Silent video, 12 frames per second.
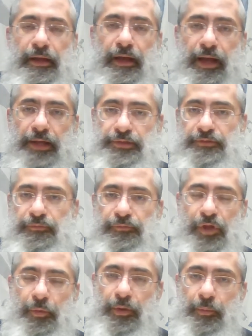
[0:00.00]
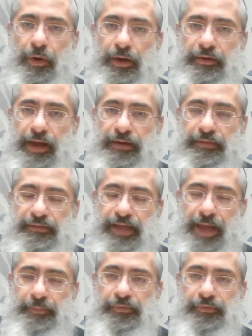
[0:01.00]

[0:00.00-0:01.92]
uh, just flowing water out of the tap.